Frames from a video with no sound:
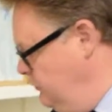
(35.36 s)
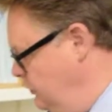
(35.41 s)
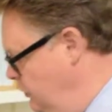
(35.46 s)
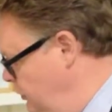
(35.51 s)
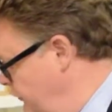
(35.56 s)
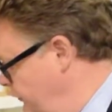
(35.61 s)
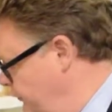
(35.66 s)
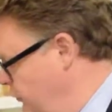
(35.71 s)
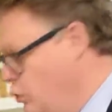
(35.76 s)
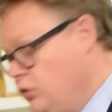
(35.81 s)
sort
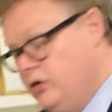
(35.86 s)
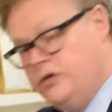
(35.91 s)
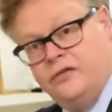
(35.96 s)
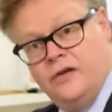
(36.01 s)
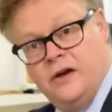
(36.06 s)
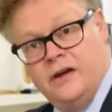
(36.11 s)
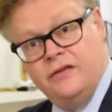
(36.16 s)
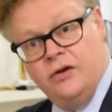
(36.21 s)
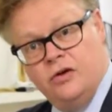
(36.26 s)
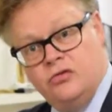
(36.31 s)
of
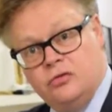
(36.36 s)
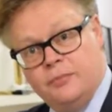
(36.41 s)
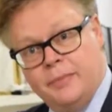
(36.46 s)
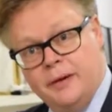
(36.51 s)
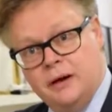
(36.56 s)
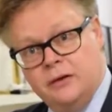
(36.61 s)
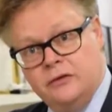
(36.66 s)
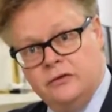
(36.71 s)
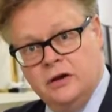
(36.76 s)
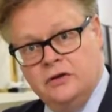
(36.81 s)
£400 to
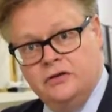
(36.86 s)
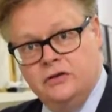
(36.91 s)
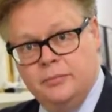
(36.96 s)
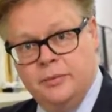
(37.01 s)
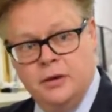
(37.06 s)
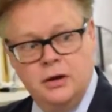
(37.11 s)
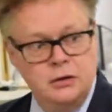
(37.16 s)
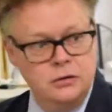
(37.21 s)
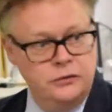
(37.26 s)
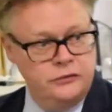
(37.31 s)
£500 I
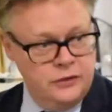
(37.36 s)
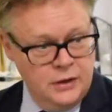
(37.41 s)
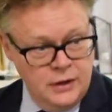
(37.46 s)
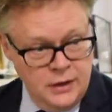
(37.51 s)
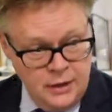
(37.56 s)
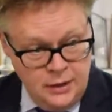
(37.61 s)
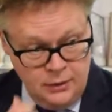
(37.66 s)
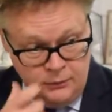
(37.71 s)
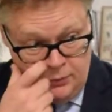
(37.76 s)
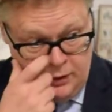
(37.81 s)
suppose.
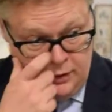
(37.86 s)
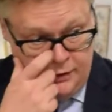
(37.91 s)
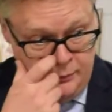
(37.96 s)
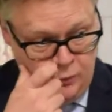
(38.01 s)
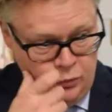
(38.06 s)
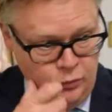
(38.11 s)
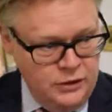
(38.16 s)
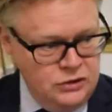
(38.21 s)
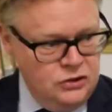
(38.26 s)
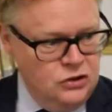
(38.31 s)
One of the
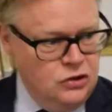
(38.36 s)
more